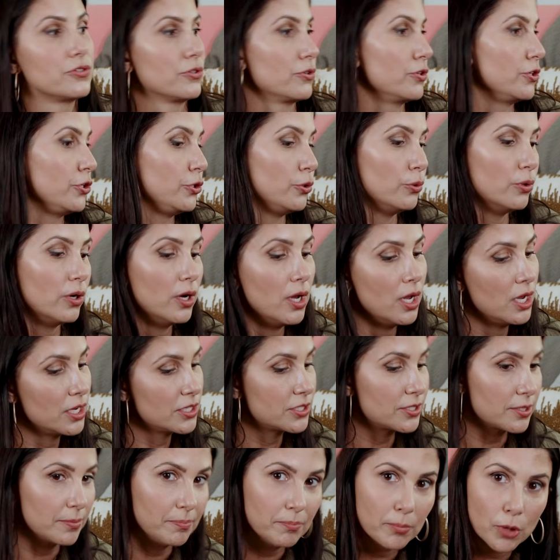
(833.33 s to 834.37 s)
or you
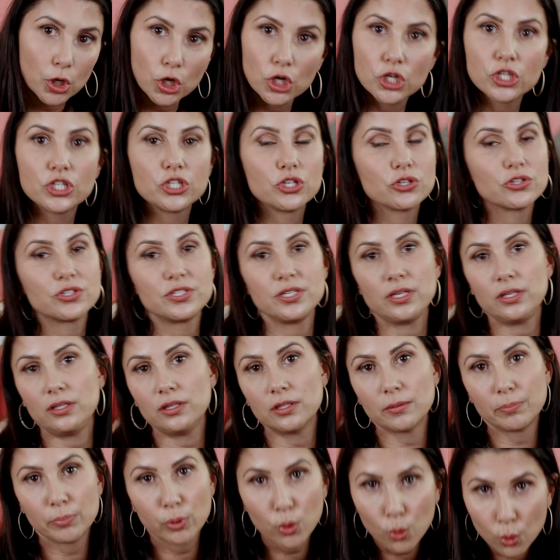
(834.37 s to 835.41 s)
submerged your seat in
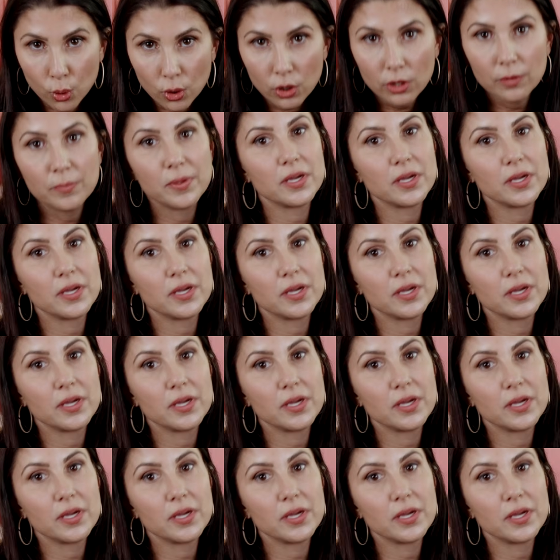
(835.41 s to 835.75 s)
the pool